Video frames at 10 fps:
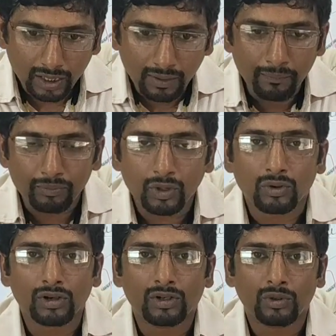the
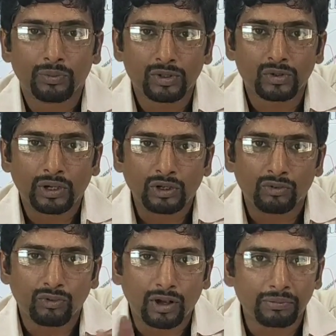neural tube is going
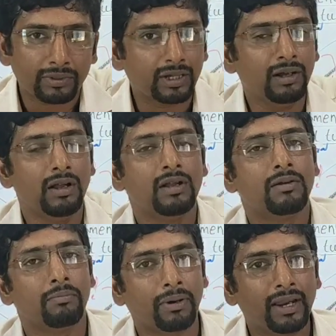to form
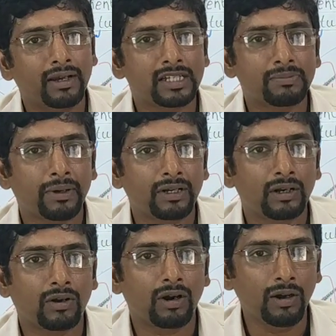the brain and
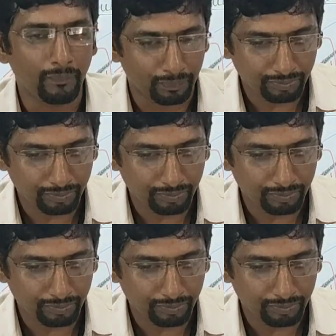spinal cord,